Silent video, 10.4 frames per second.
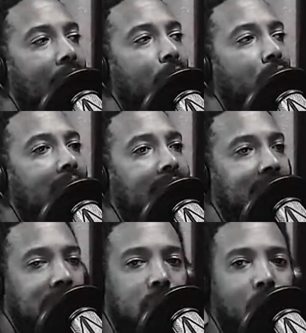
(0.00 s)
I feel like
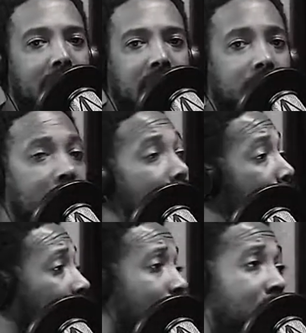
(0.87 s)
this is racist, and then
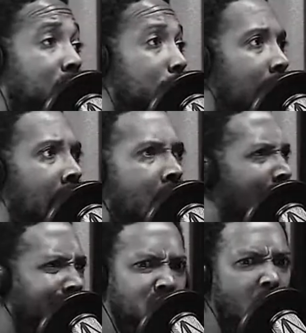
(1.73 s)
motherfuckers gonna be like,
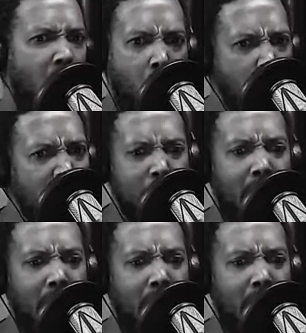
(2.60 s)
no,